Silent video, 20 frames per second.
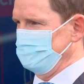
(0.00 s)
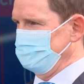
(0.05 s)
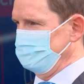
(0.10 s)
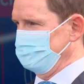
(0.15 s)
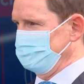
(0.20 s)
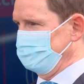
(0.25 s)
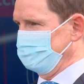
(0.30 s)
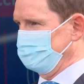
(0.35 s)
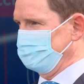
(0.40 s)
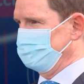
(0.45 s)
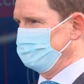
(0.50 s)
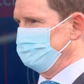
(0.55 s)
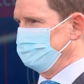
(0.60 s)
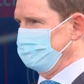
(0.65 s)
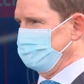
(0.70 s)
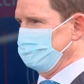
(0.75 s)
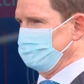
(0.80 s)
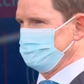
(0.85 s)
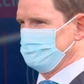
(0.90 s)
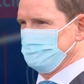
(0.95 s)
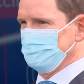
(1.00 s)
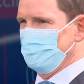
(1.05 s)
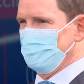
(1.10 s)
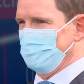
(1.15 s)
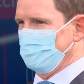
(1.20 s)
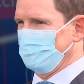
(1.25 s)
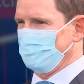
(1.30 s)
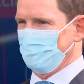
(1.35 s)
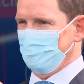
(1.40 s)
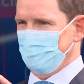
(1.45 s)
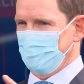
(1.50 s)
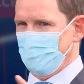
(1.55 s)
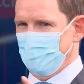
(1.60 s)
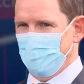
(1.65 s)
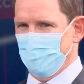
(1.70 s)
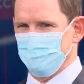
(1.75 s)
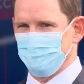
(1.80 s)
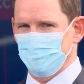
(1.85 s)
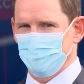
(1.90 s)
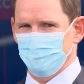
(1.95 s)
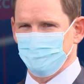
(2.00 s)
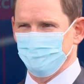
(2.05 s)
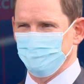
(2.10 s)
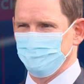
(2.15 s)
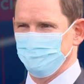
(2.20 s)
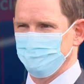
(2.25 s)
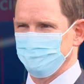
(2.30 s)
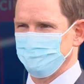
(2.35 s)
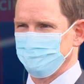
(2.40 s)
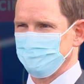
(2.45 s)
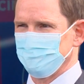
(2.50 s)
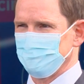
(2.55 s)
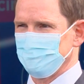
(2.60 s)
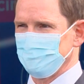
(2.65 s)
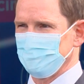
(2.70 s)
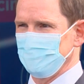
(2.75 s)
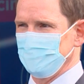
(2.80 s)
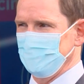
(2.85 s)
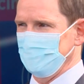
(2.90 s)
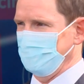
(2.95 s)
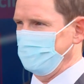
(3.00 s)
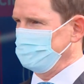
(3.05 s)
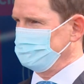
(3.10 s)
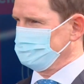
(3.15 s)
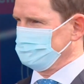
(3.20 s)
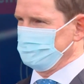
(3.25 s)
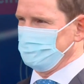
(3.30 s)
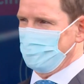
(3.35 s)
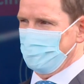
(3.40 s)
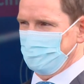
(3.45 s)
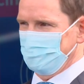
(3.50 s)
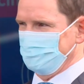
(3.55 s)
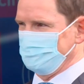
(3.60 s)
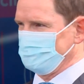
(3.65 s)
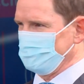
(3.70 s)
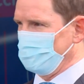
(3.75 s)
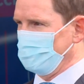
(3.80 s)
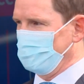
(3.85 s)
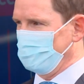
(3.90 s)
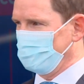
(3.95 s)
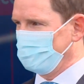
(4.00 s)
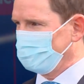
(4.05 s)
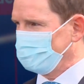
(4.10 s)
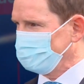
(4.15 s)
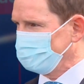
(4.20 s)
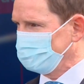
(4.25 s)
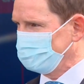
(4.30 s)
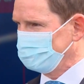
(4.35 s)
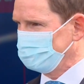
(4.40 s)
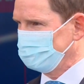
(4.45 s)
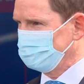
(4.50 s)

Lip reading: The enemy is not Greg Abbott. It's not each other.